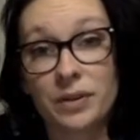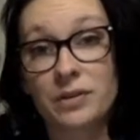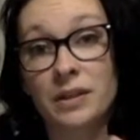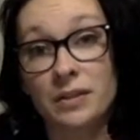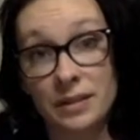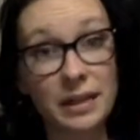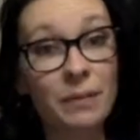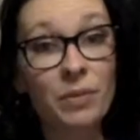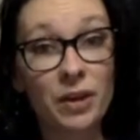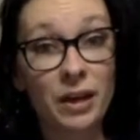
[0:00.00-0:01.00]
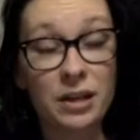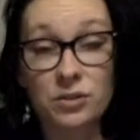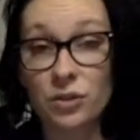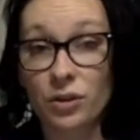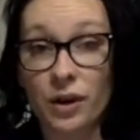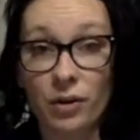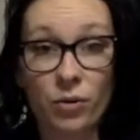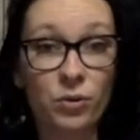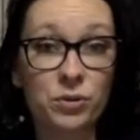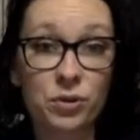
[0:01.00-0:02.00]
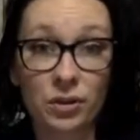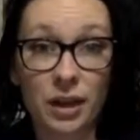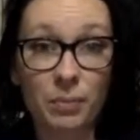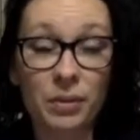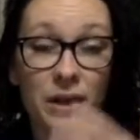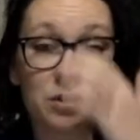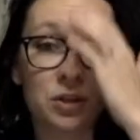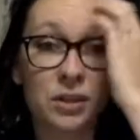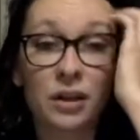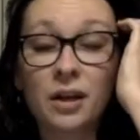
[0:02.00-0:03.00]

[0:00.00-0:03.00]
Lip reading: did the same thing and took that oath and took that pledge, and